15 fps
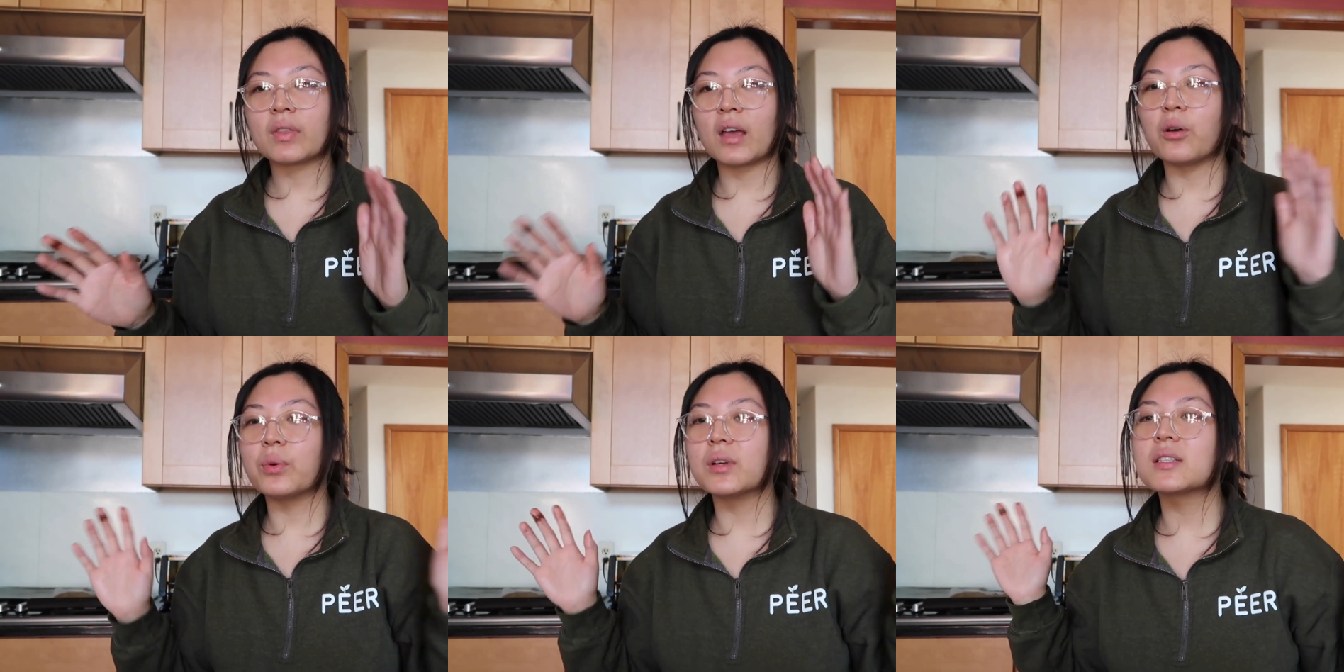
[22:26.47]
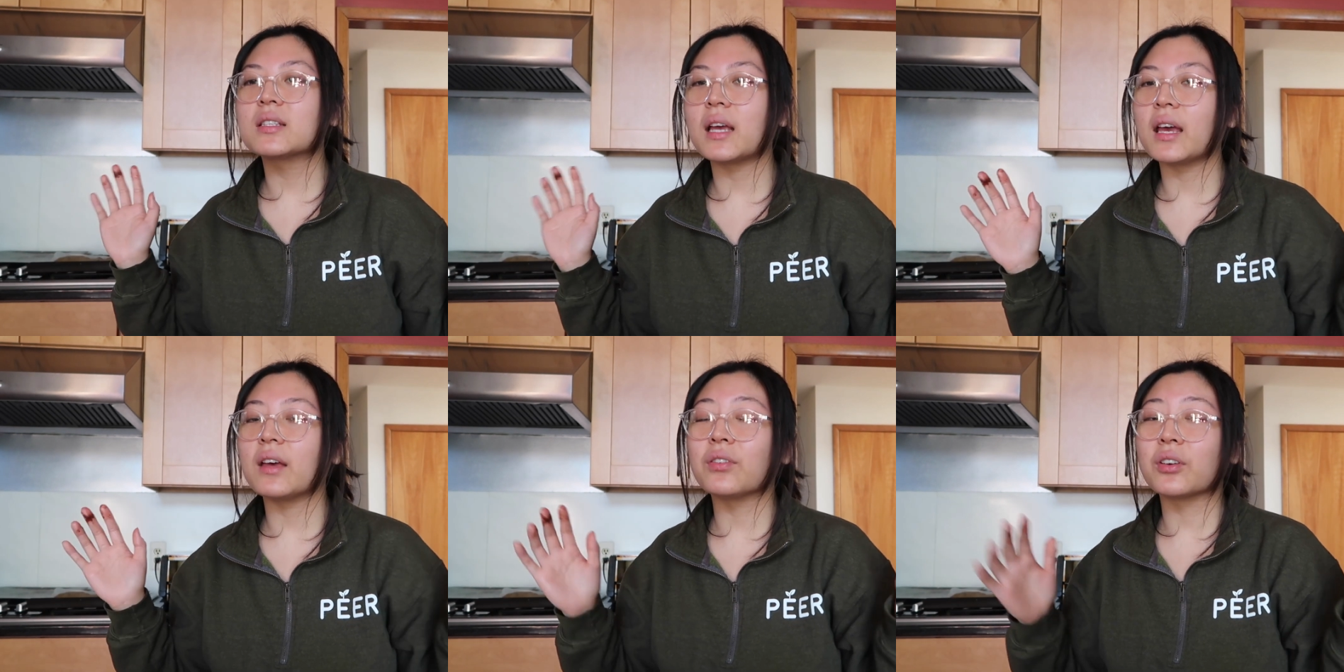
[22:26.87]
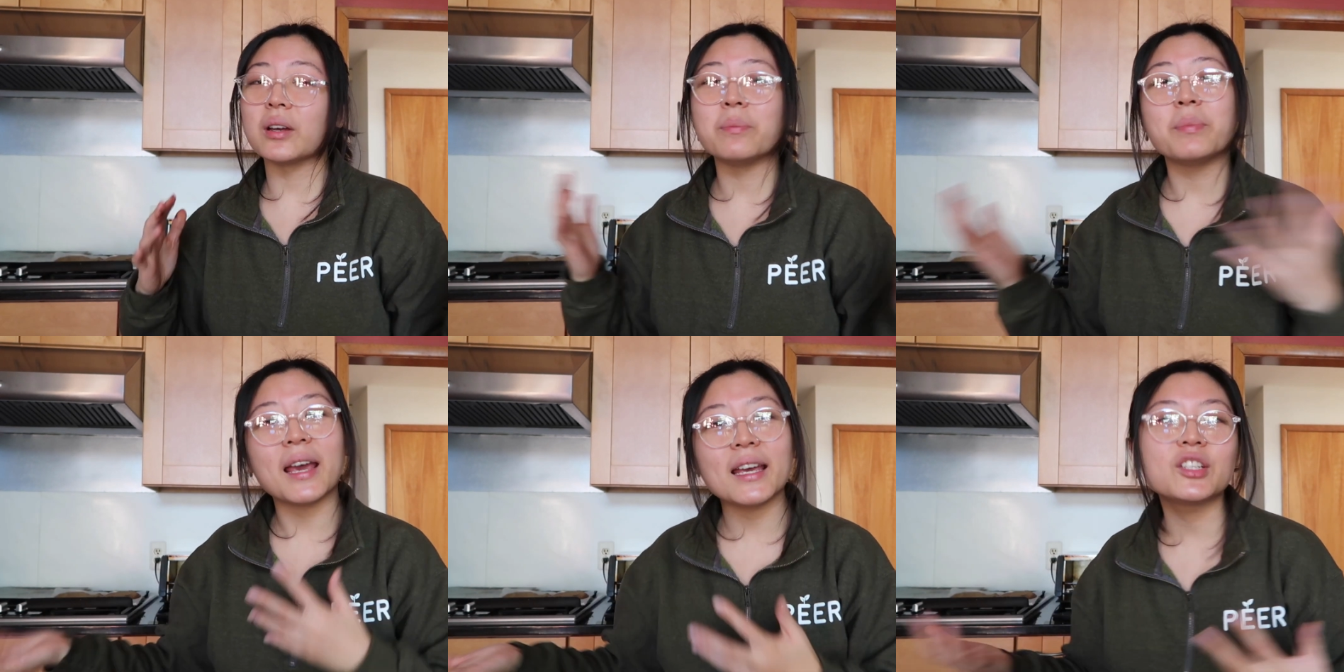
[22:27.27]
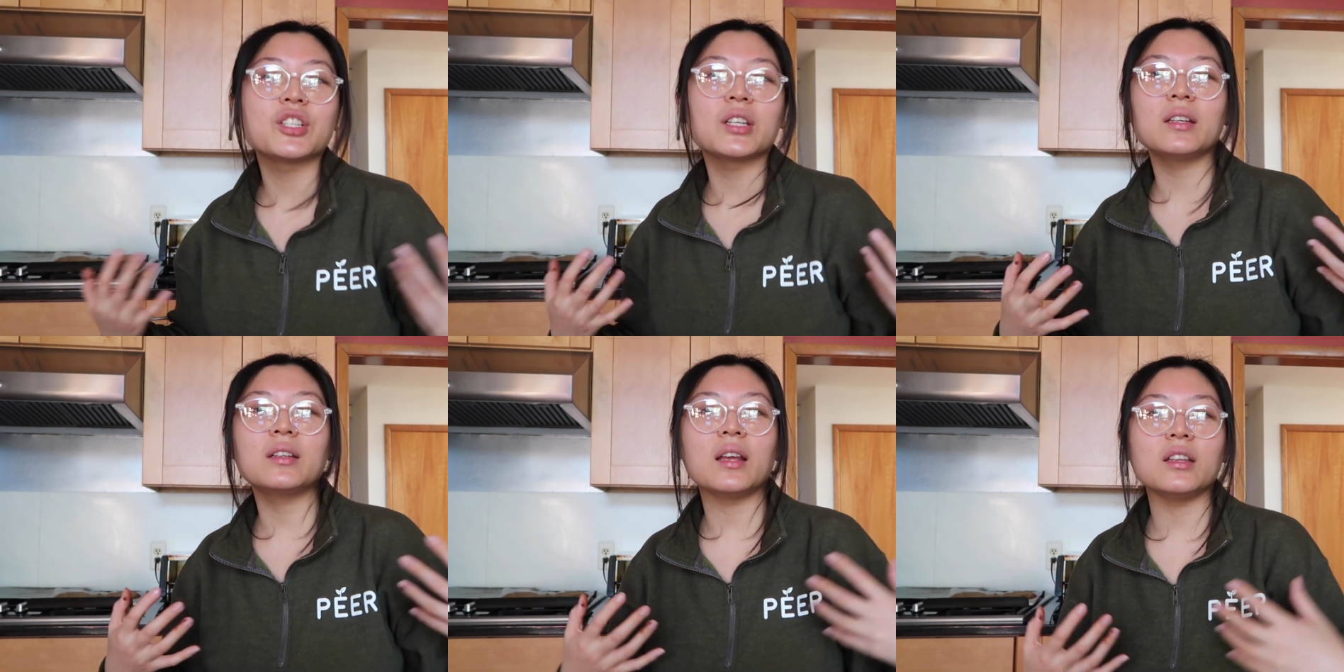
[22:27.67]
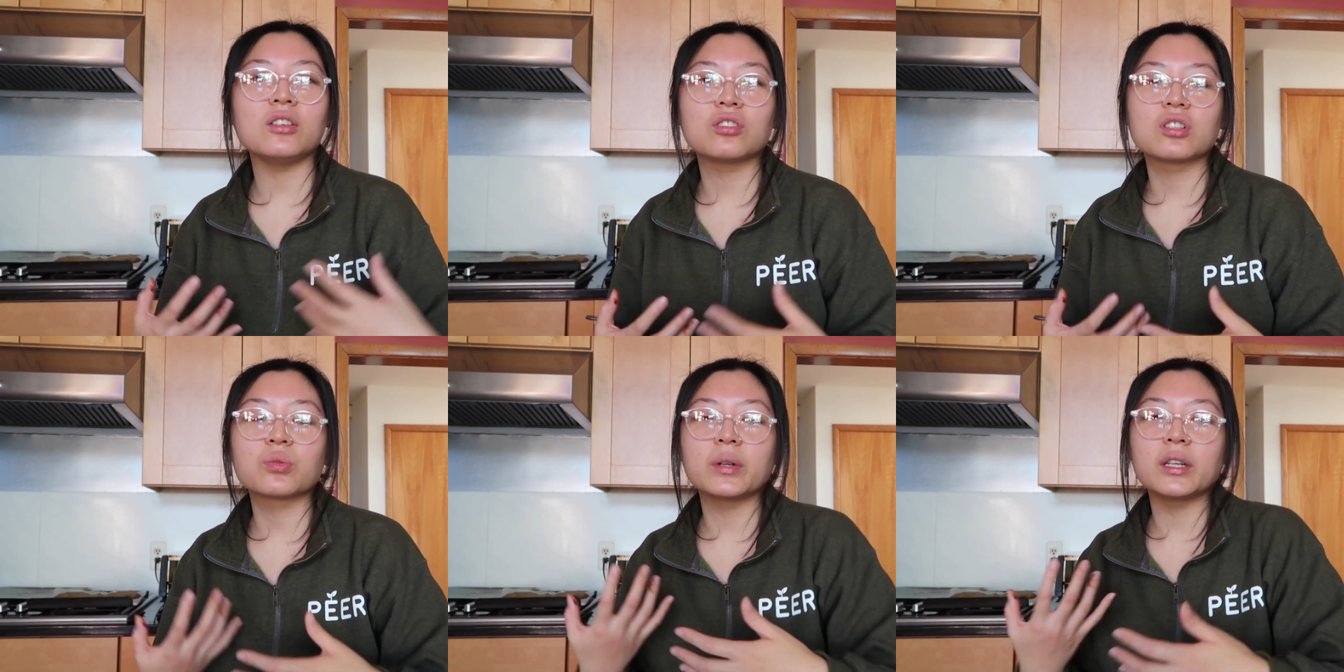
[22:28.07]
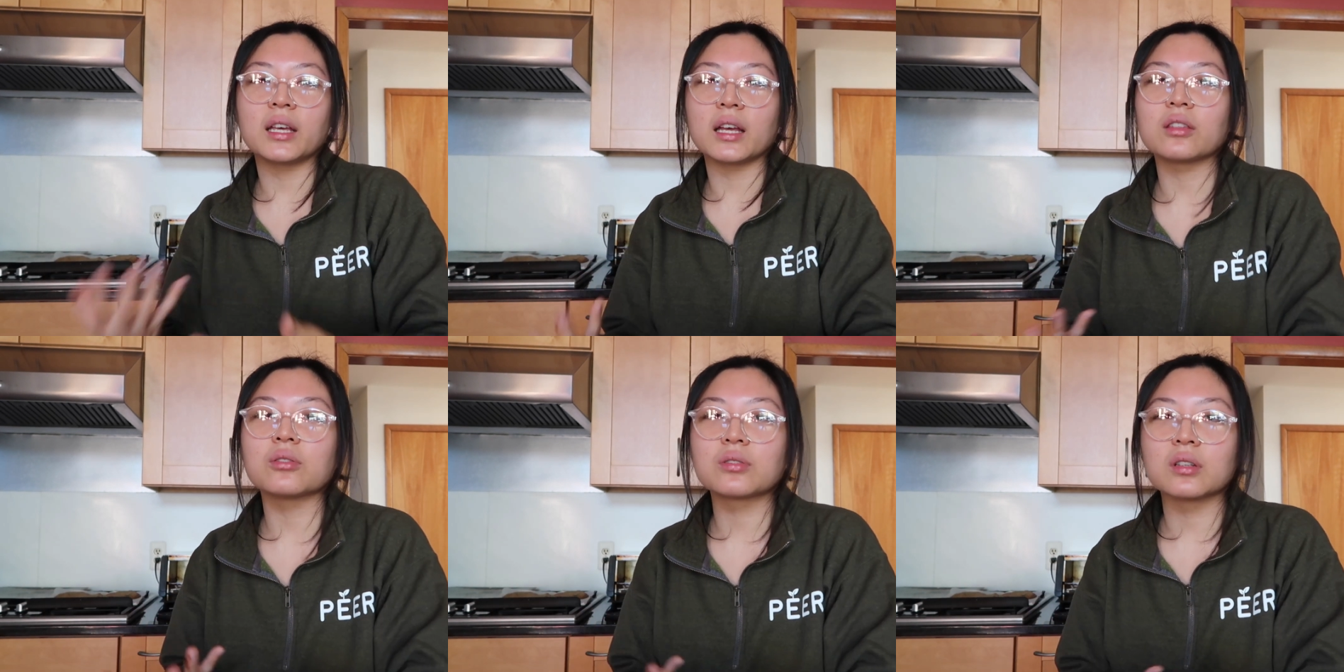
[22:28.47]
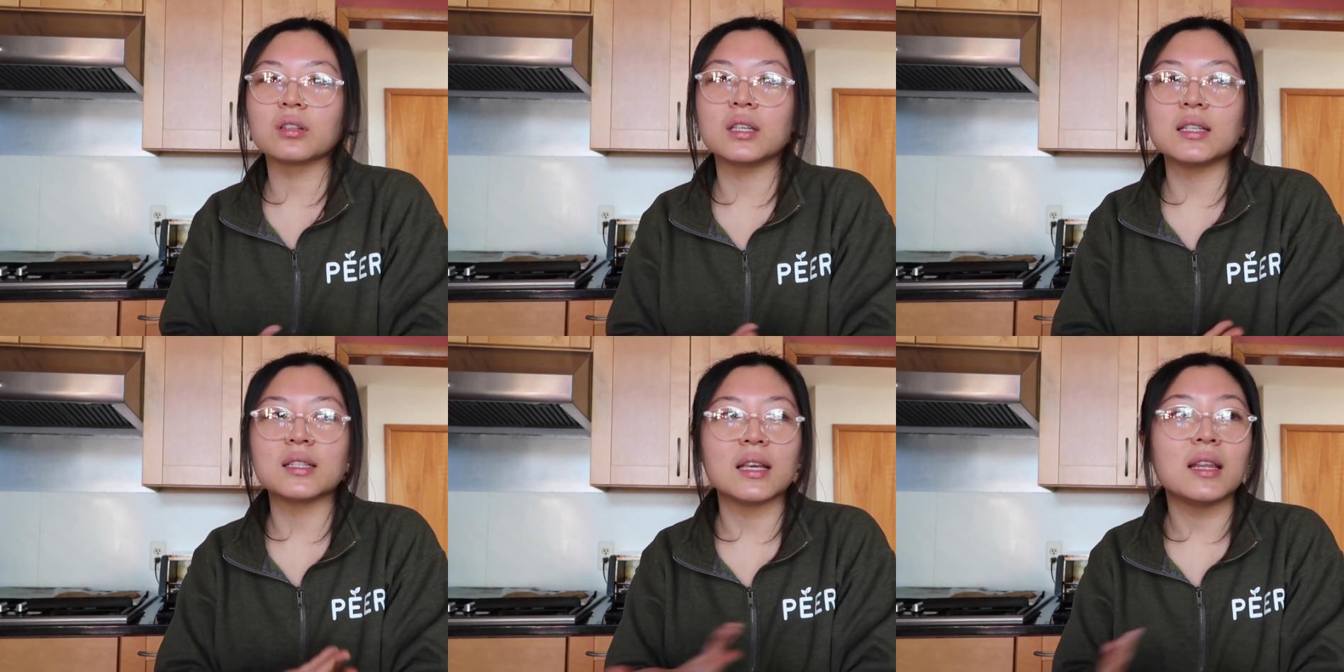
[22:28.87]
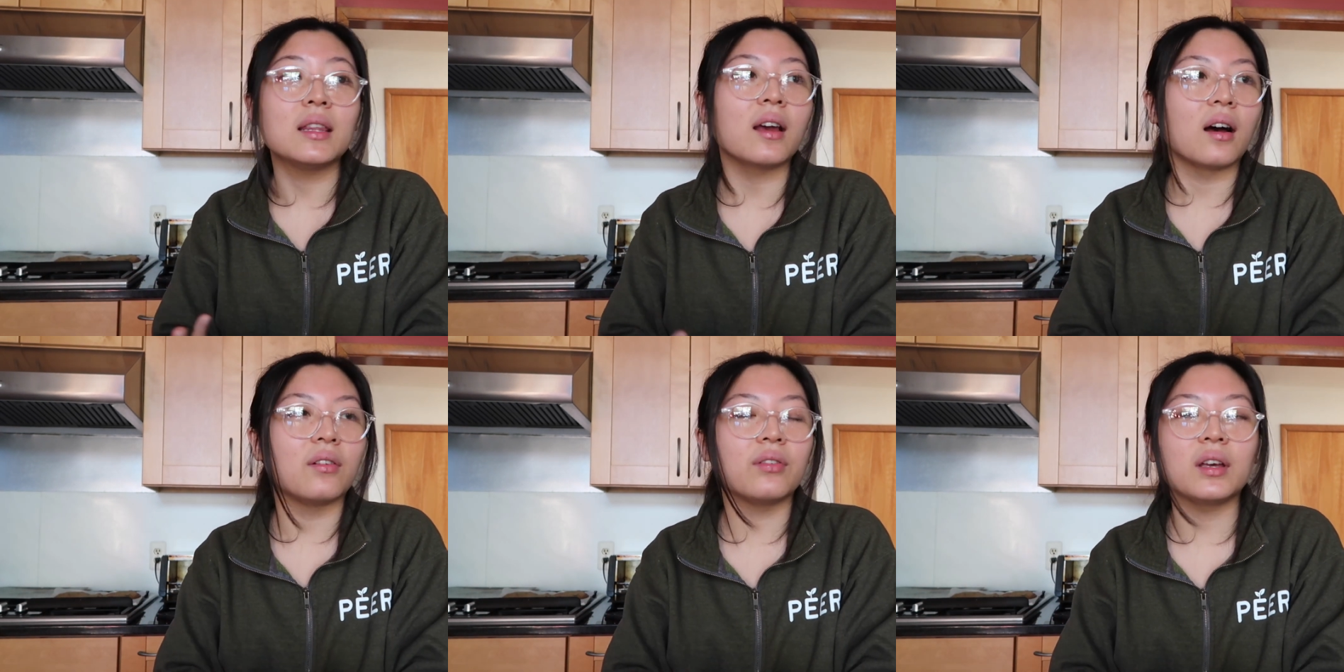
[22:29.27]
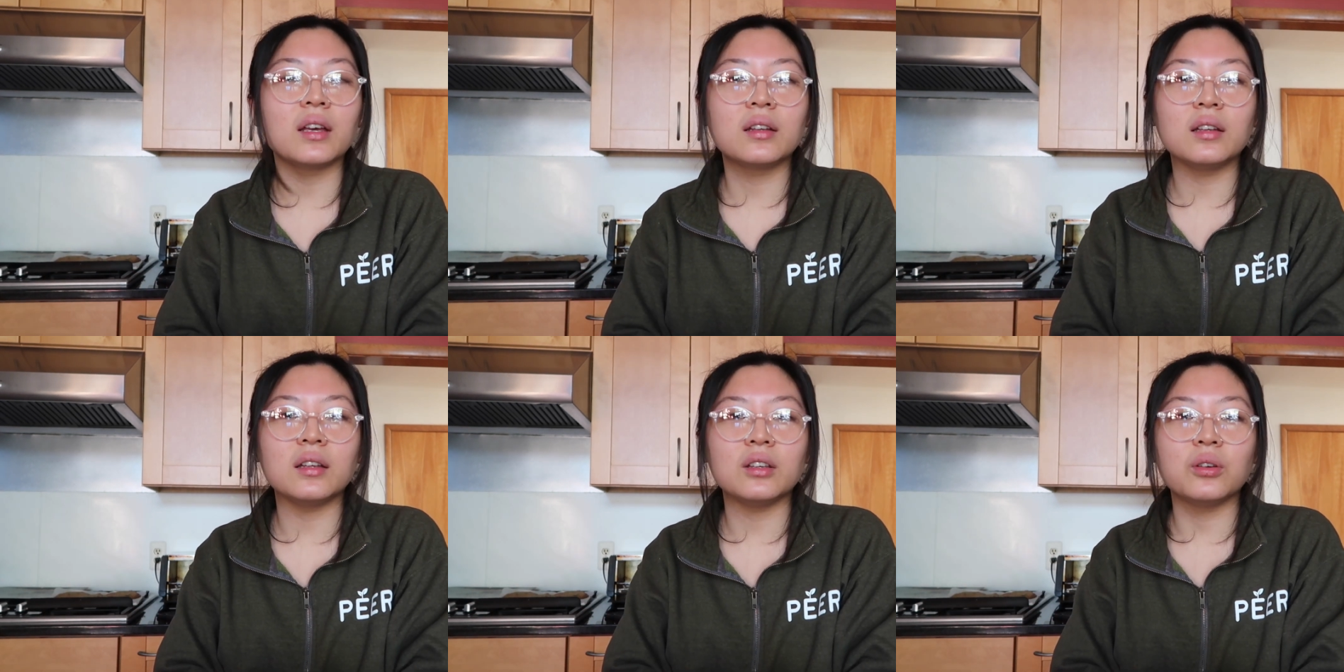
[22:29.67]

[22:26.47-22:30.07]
I will say if you're impatient and you just wanna get those cookies in the oven,